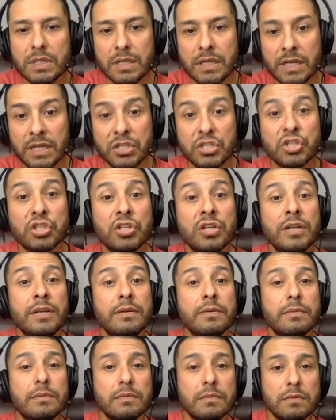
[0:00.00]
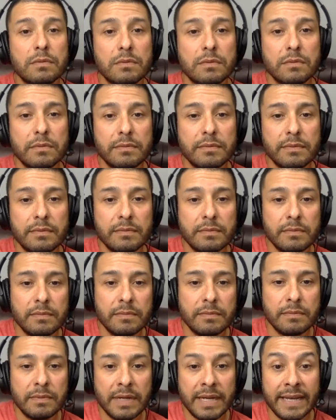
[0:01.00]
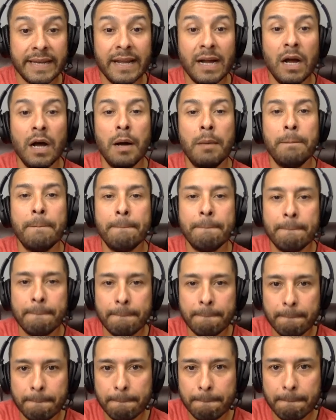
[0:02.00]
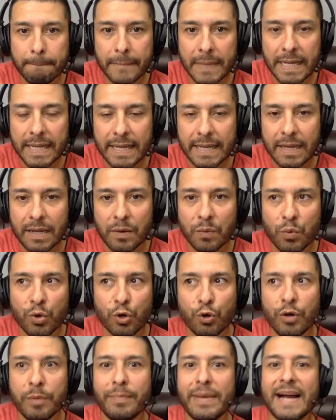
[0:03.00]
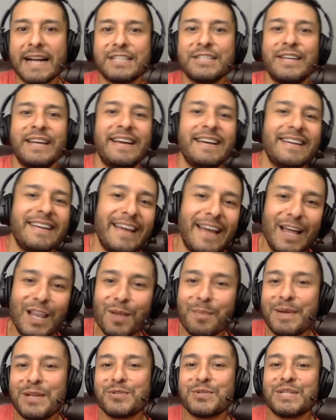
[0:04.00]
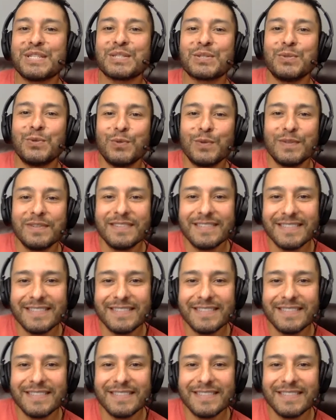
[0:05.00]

it should, and We're going back to elementary school.